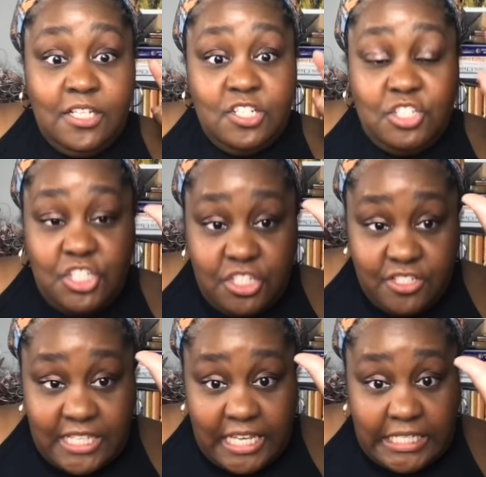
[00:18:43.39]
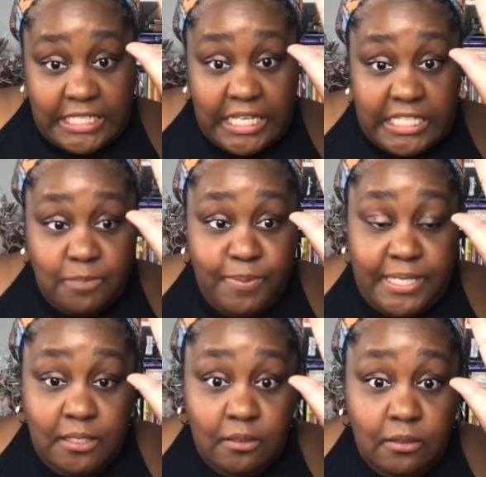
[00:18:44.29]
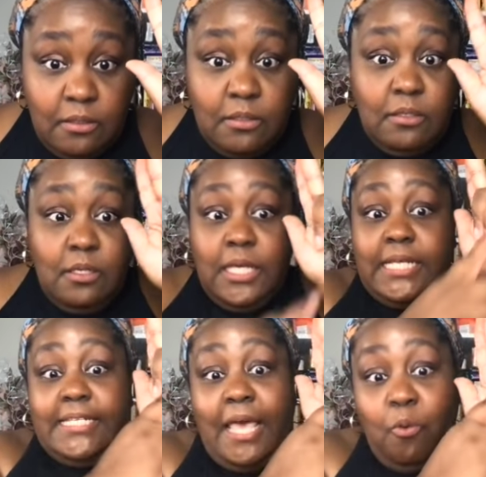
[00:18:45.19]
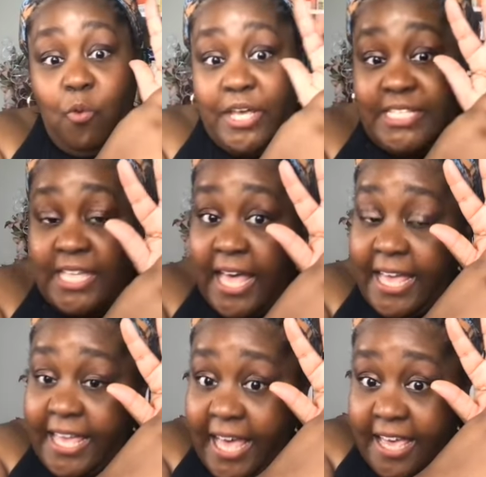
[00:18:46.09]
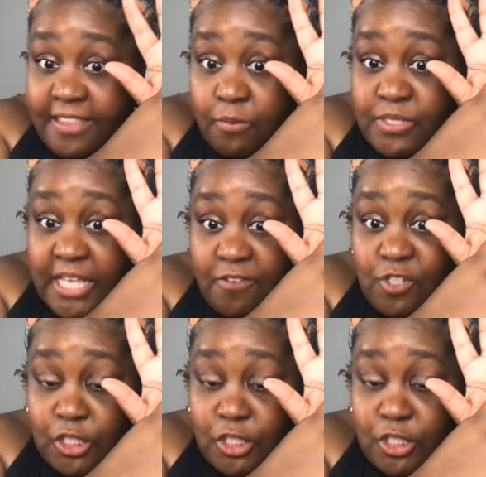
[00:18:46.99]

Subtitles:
Jill's ex-husband, that Westcott guy that was after